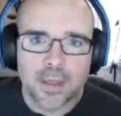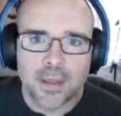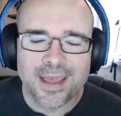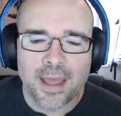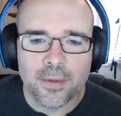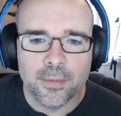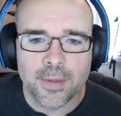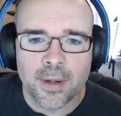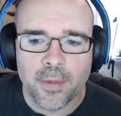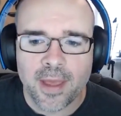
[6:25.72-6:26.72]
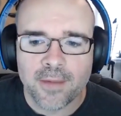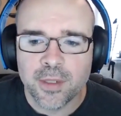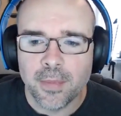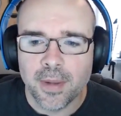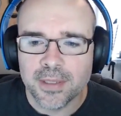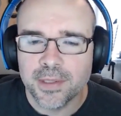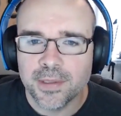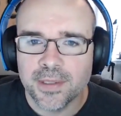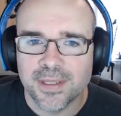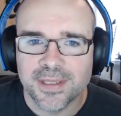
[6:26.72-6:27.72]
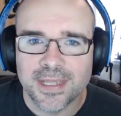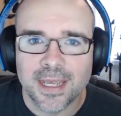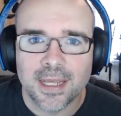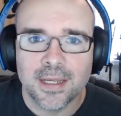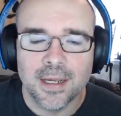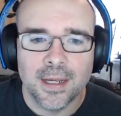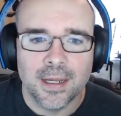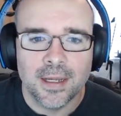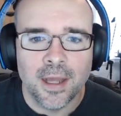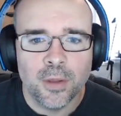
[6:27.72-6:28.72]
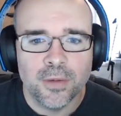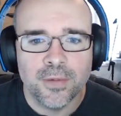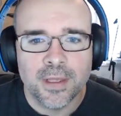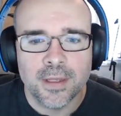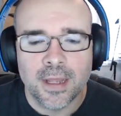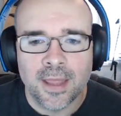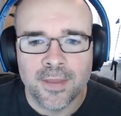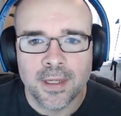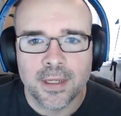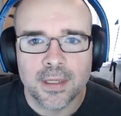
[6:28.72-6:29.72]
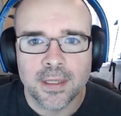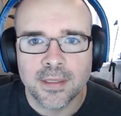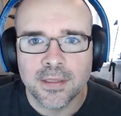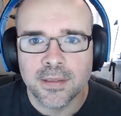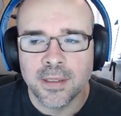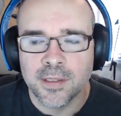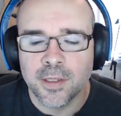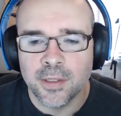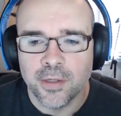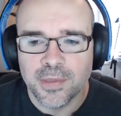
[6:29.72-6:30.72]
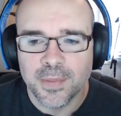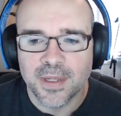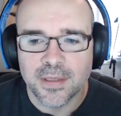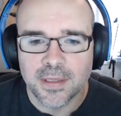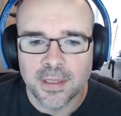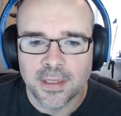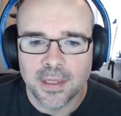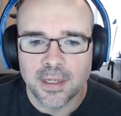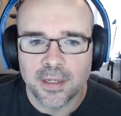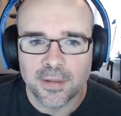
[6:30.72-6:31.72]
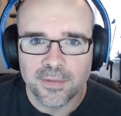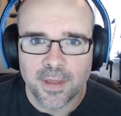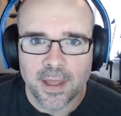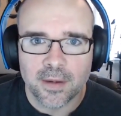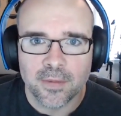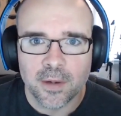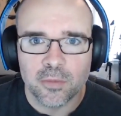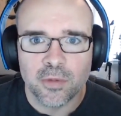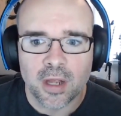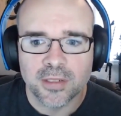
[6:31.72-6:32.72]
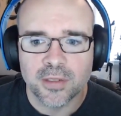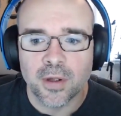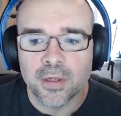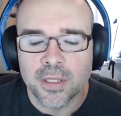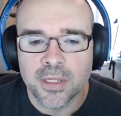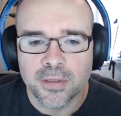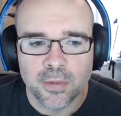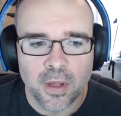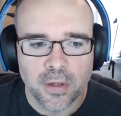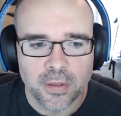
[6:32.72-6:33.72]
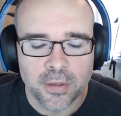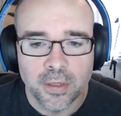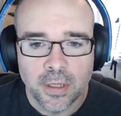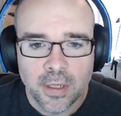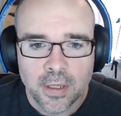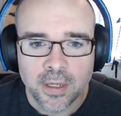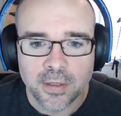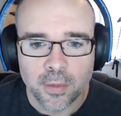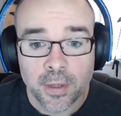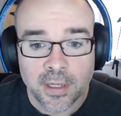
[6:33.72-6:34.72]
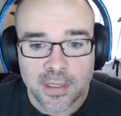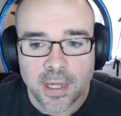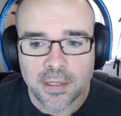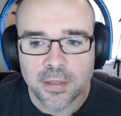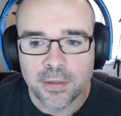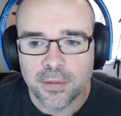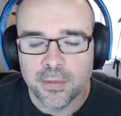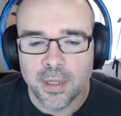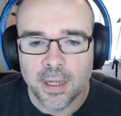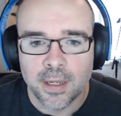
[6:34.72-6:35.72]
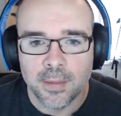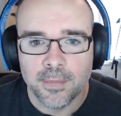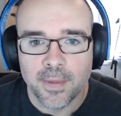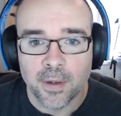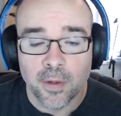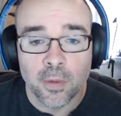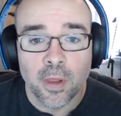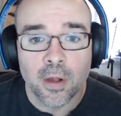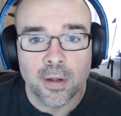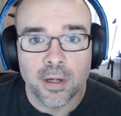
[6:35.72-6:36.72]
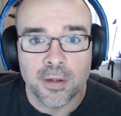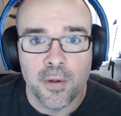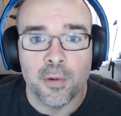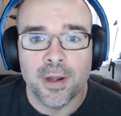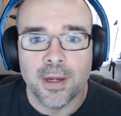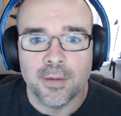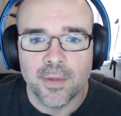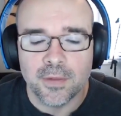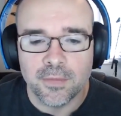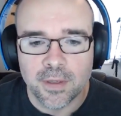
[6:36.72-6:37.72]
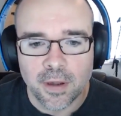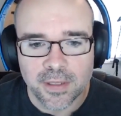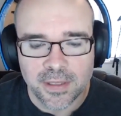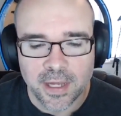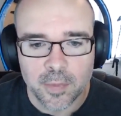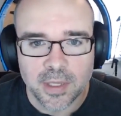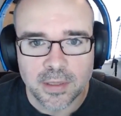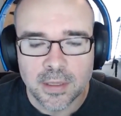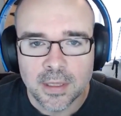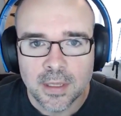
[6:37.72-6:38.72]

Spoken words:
I don't have too much to say other than I think it's good news because it's indicative that Rockstar is no longer ignoring, and Take-Two are no longer ignoring the VR segment.